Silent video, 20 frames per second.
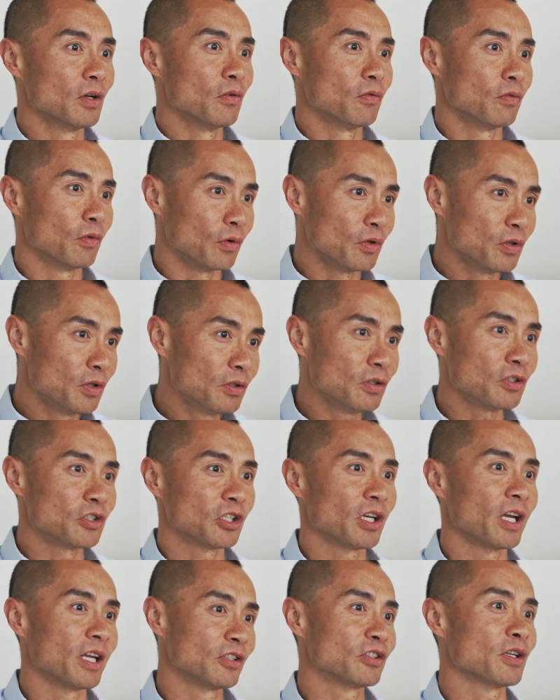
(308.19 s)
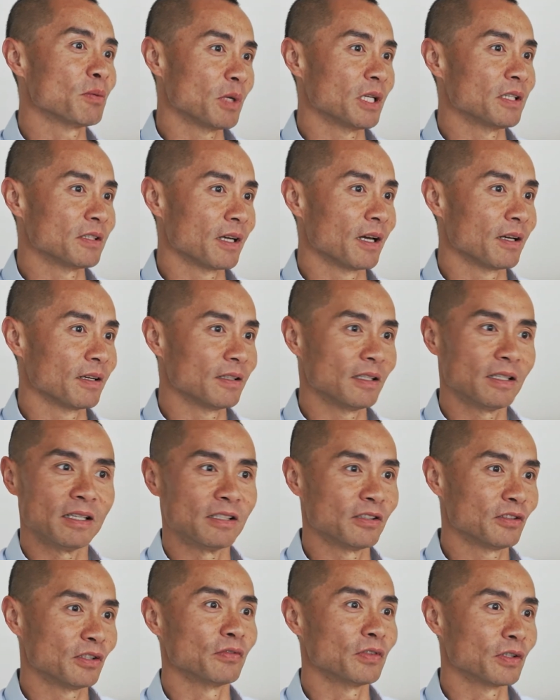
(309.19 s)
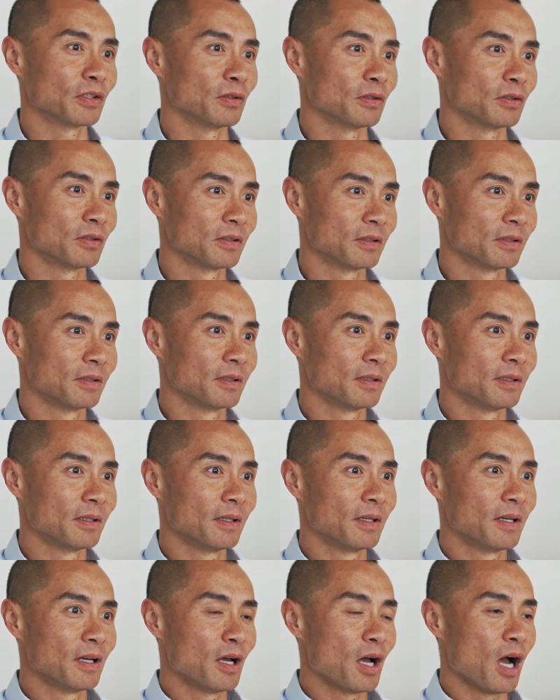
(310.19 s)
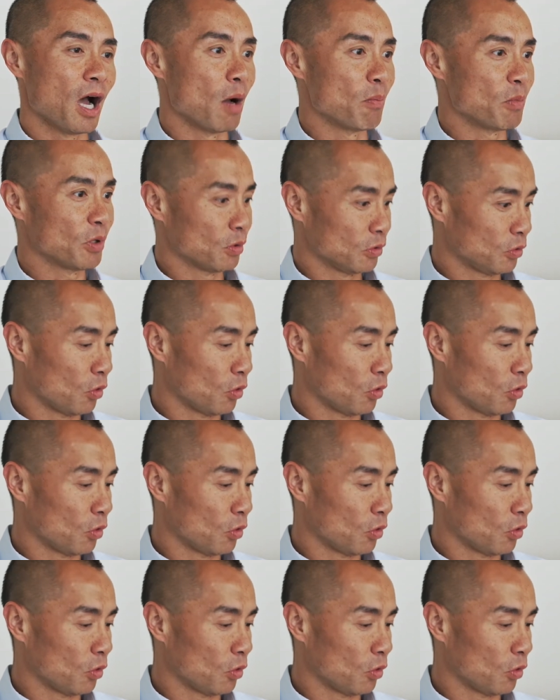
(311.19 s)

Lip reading: for you to change that mentality is difficult. Because